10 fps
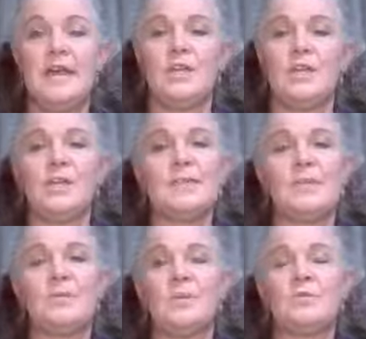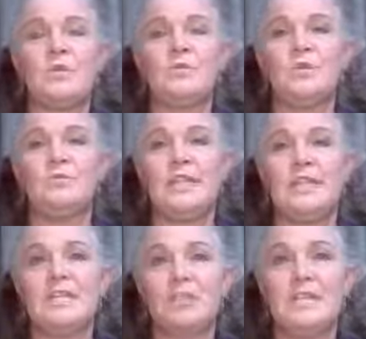you know, sometimes when we're
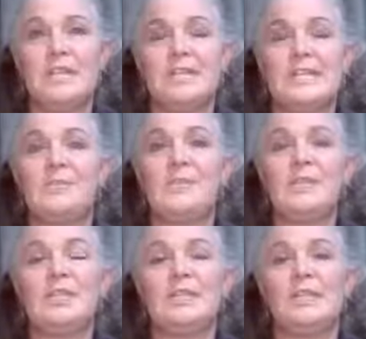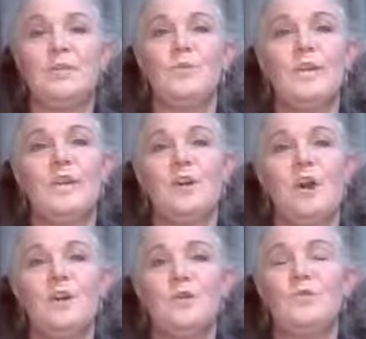really stressed especially, we can
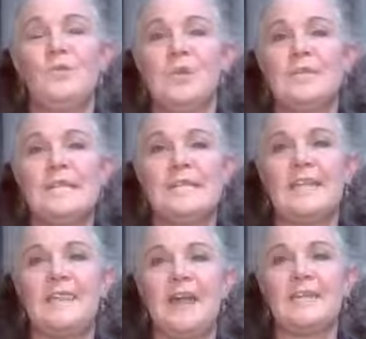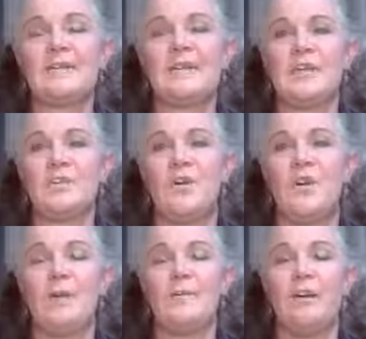kind of fall into that
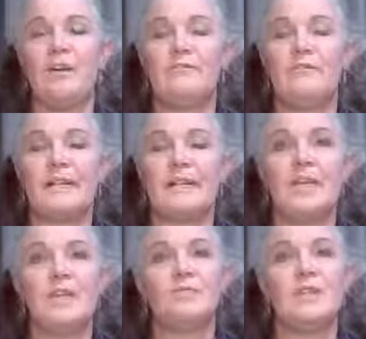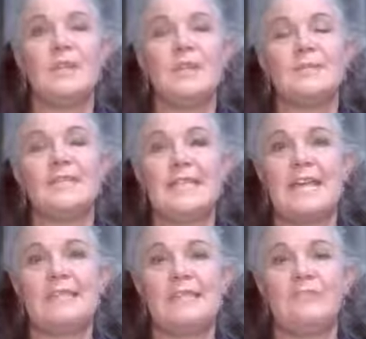time of getting really
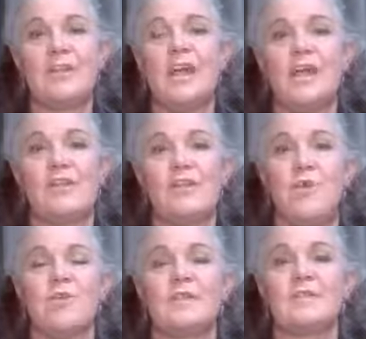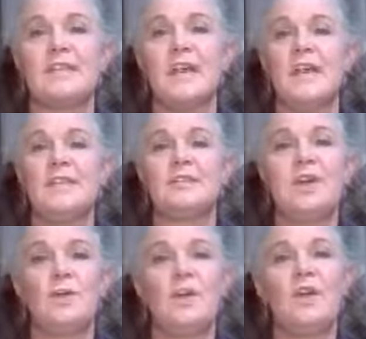obsessive in our thoughts. It's
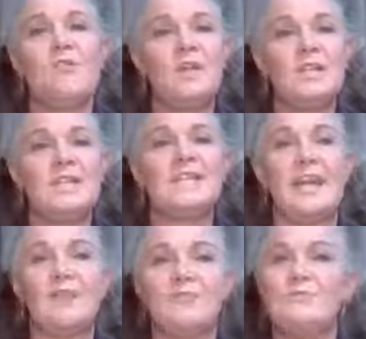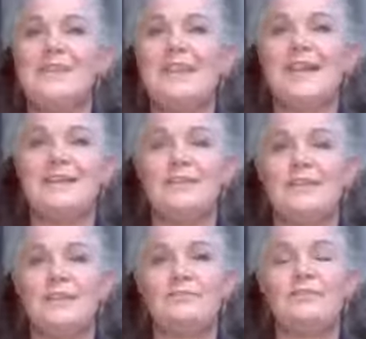like we can fall into that real
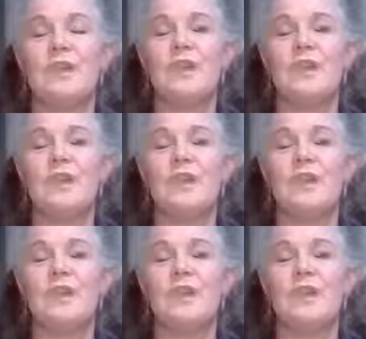negative